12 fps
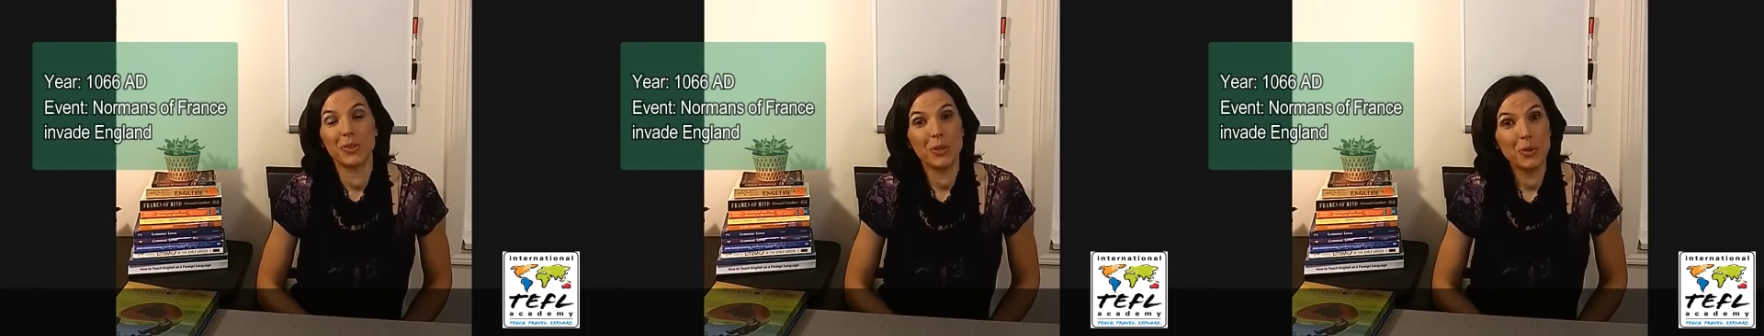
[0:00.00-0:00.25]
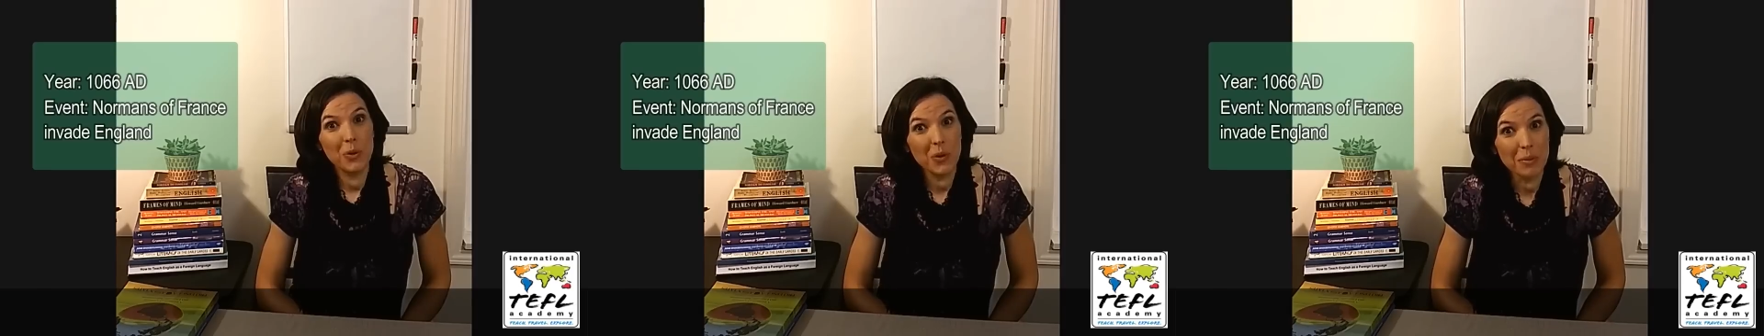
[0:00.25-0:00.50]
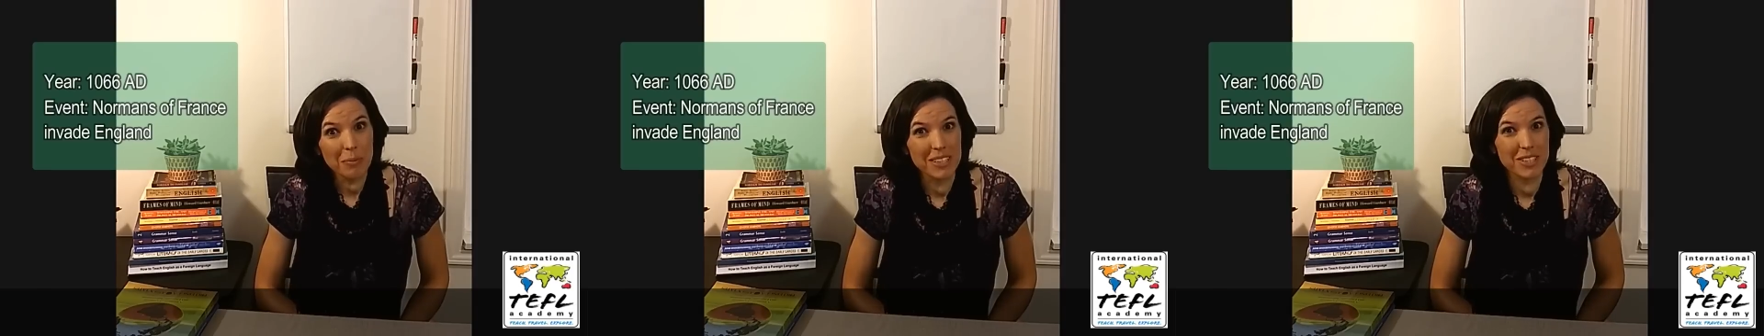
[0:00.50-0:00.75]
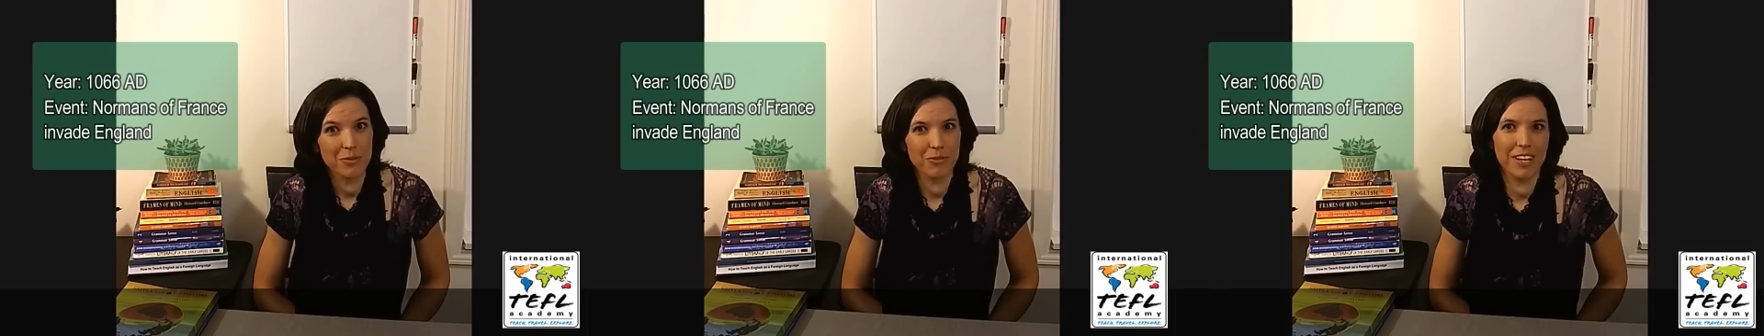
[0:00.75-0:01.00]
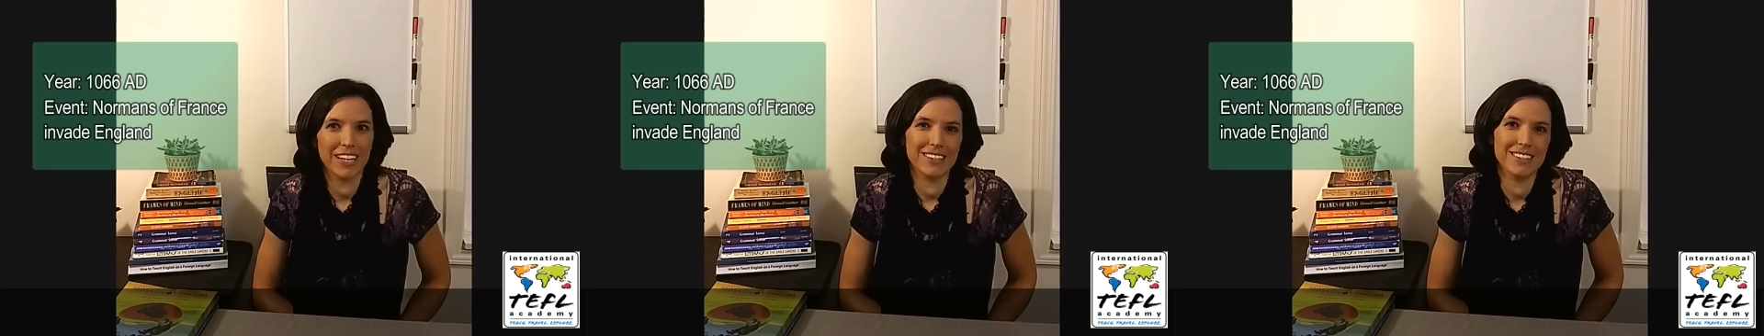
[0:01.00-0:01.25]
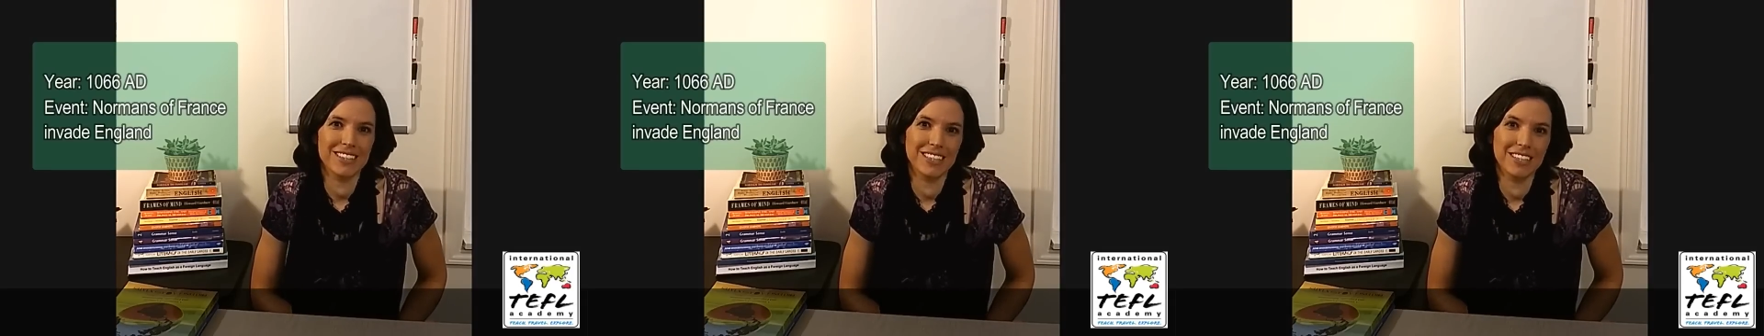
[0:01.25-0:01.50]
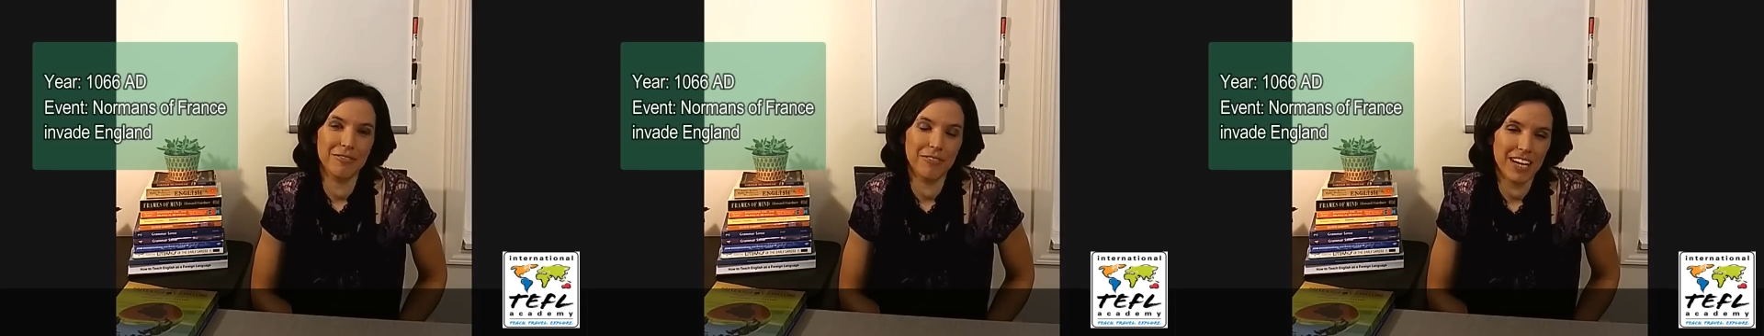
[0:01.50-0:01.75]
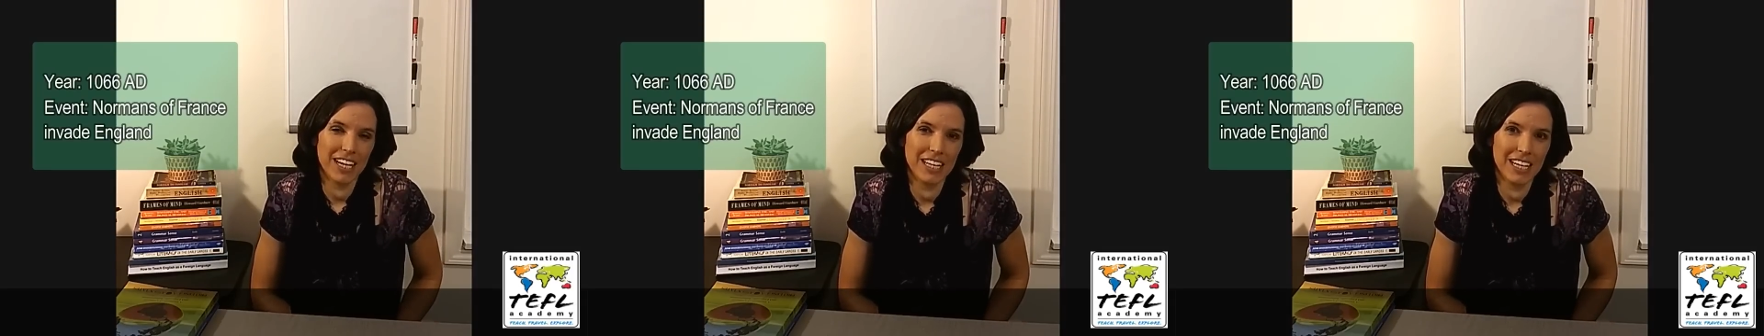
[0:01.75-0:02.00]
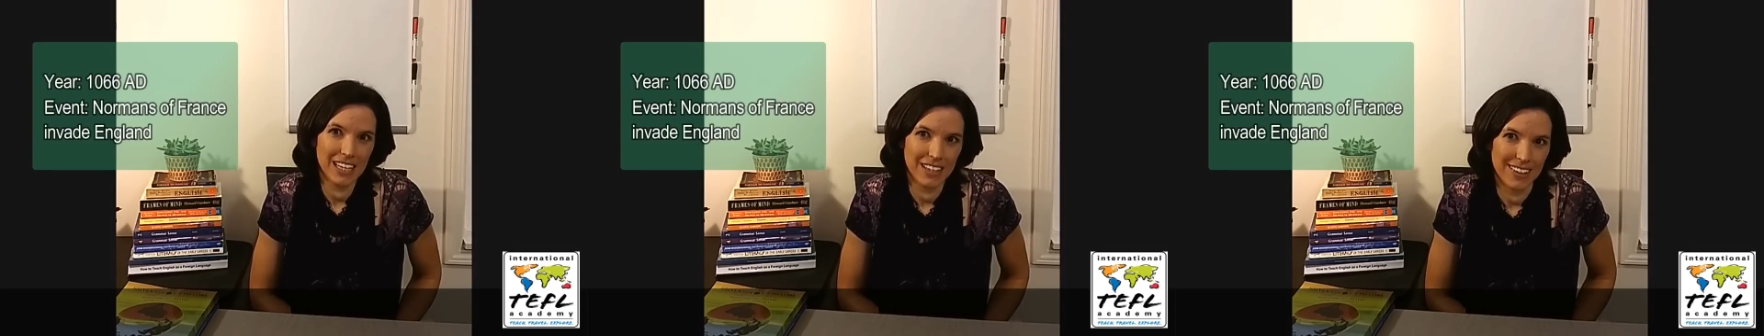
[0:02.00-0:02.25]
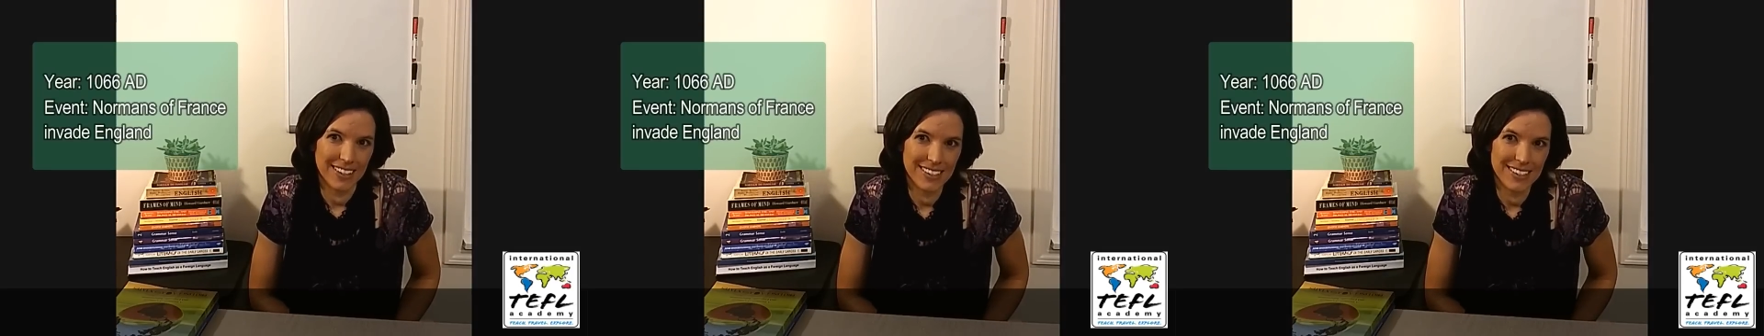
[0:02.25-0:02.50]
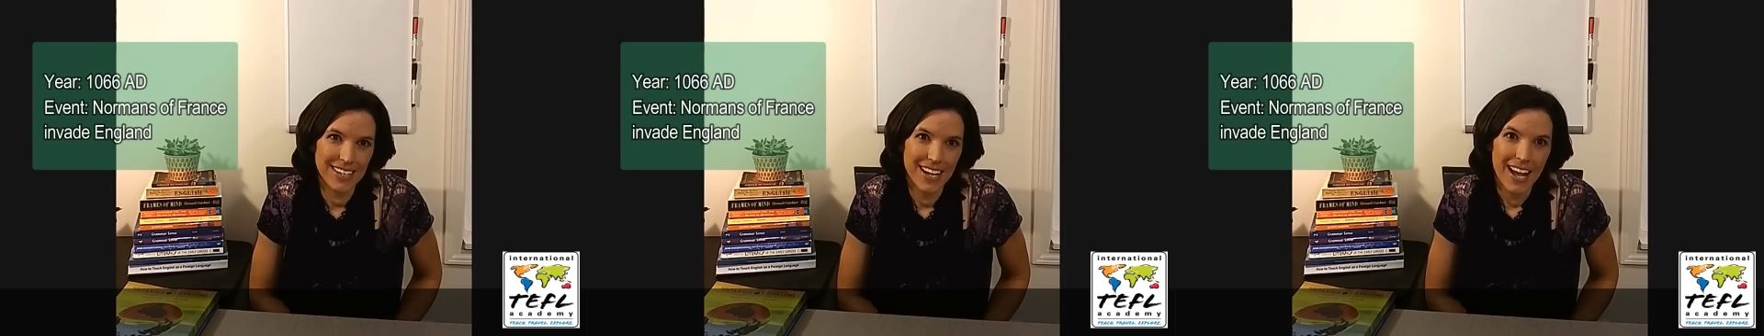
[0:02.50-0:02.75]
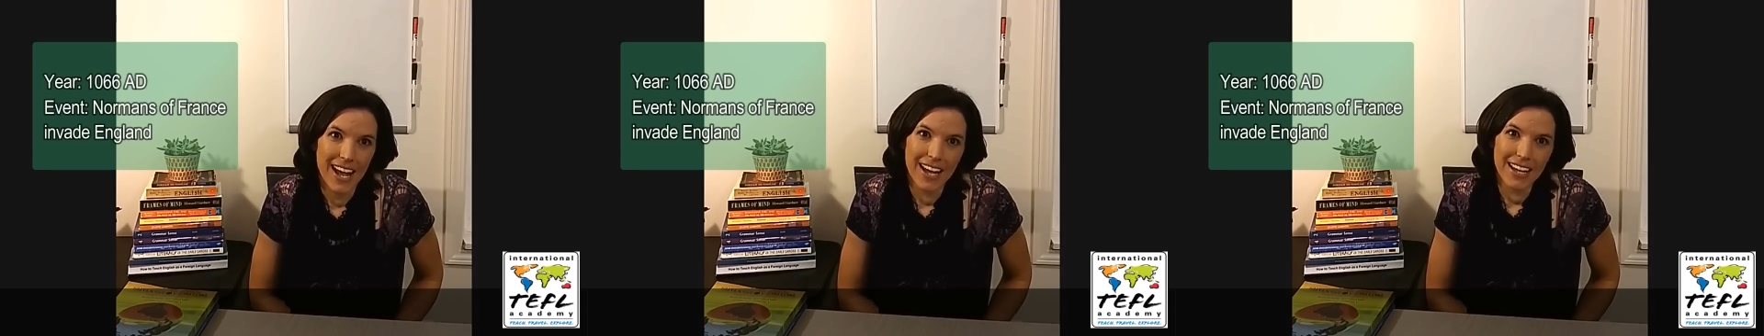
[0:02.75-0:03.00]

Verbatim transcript: The Normans of France invade England,